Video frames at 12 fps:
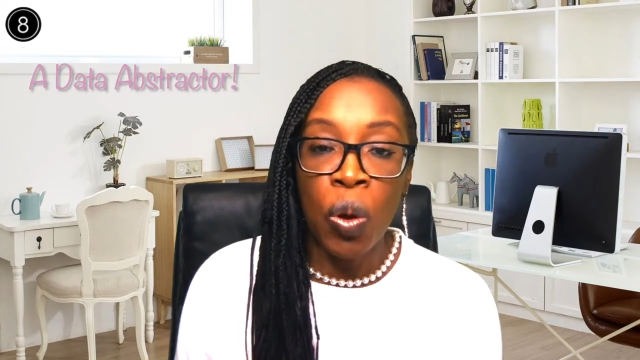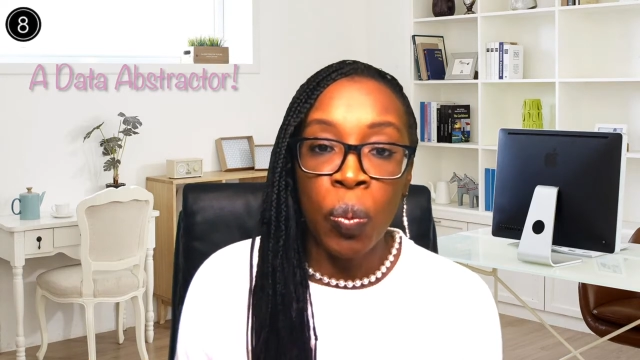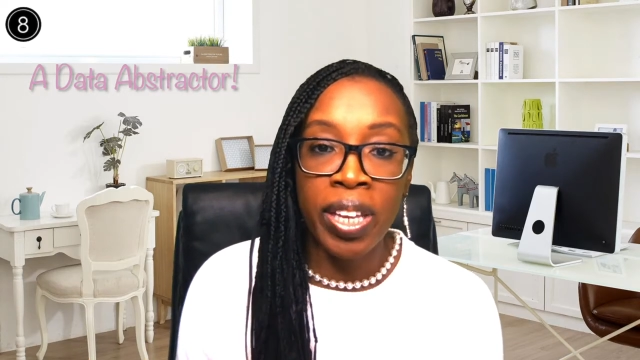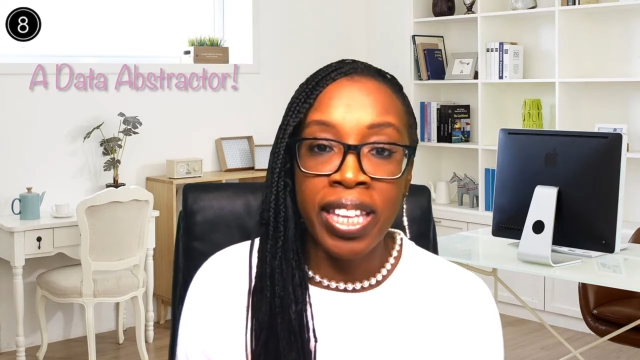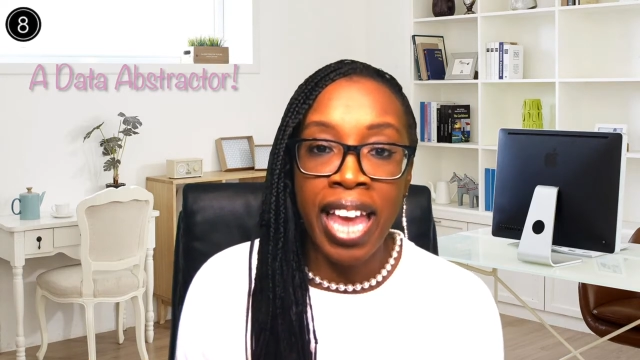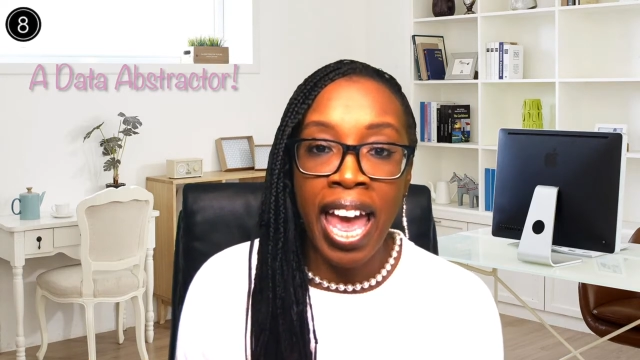
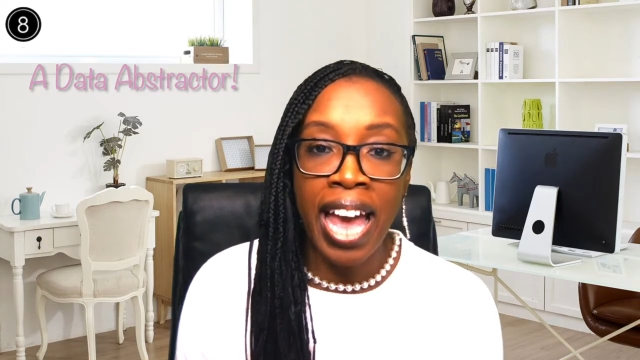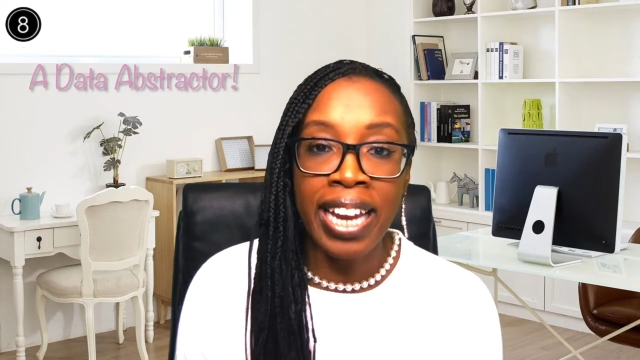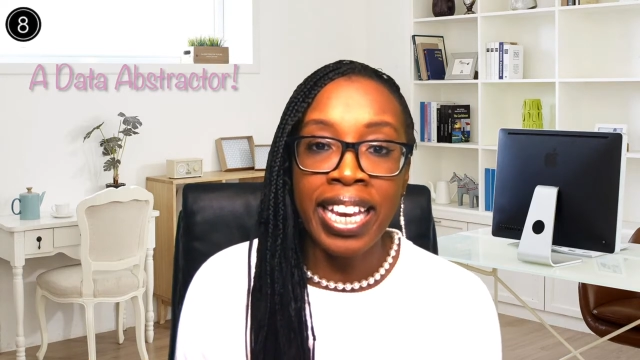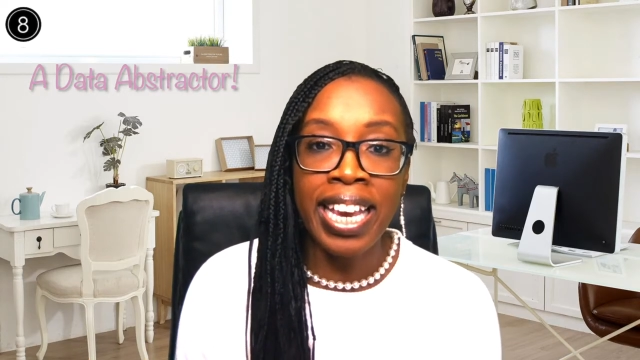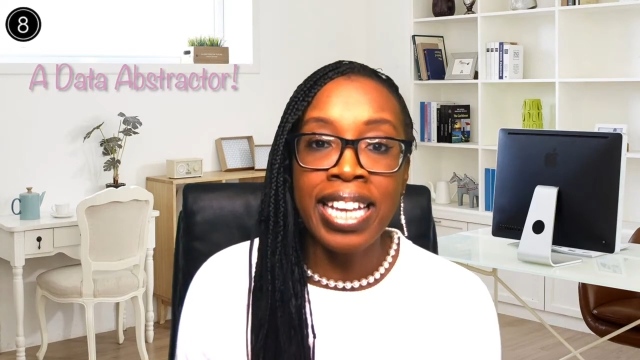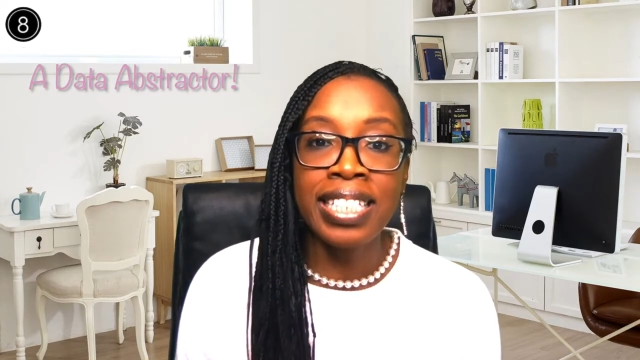with that.
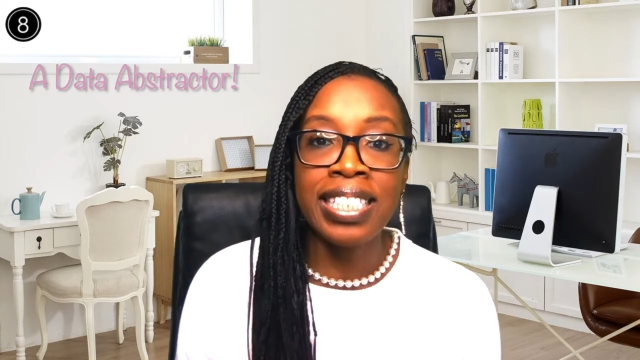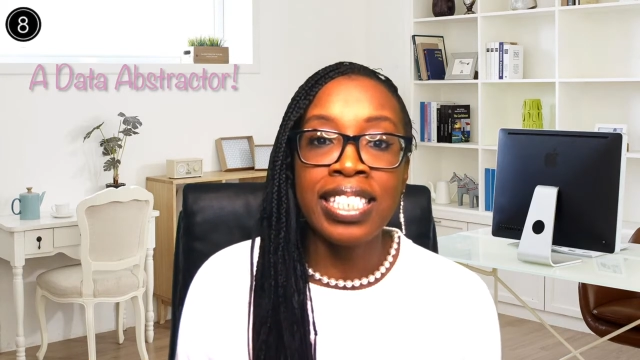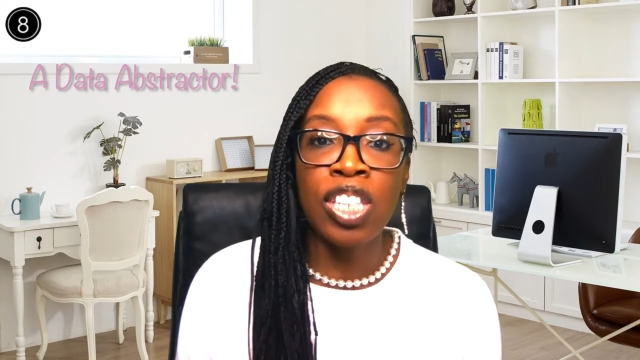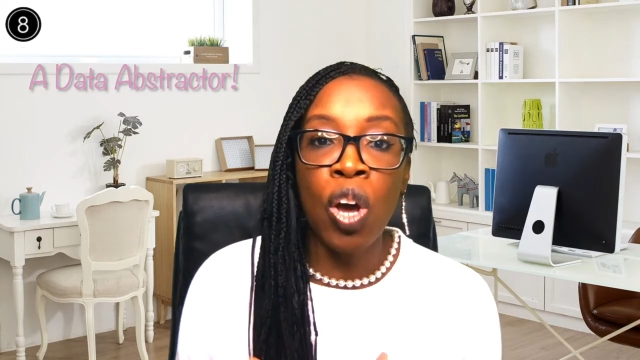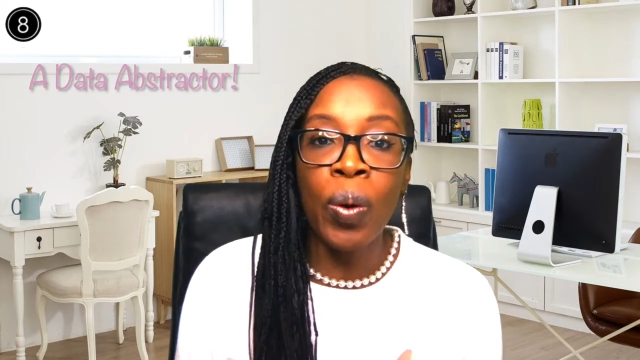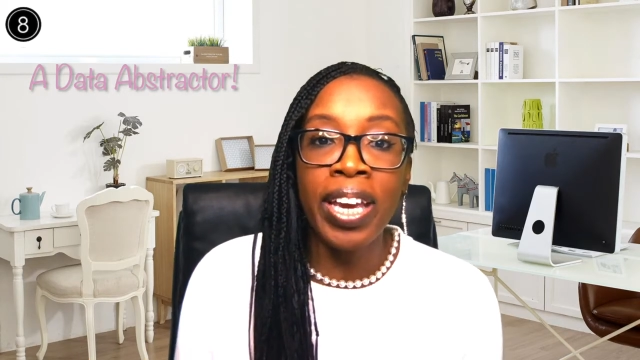
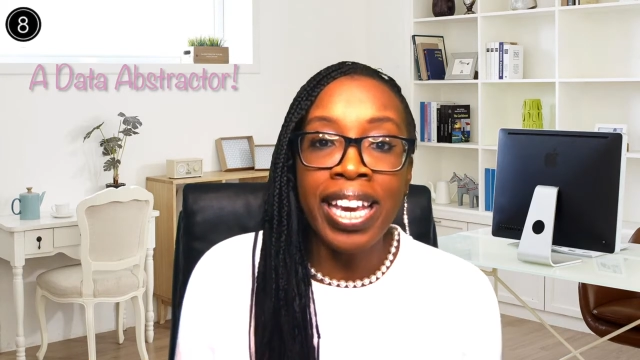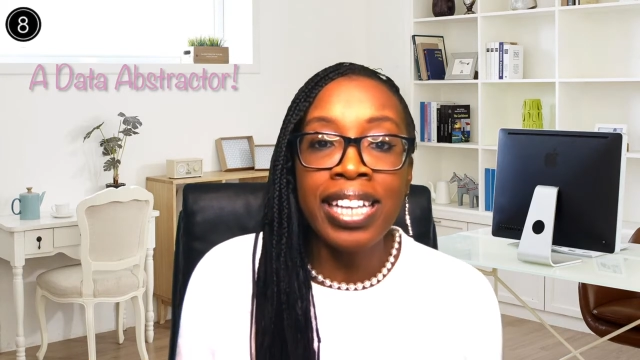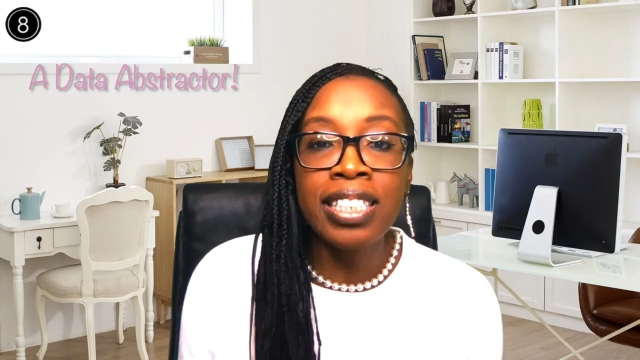So it